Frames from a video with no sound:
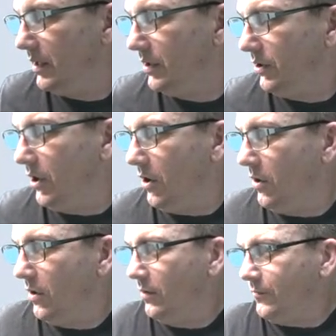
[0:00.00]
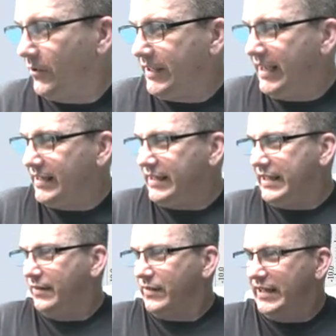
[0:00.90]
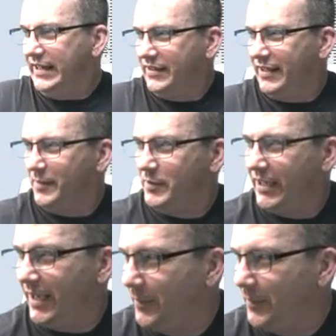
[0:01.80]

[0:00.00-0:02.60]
Don't forget to give Laney a thumbs up.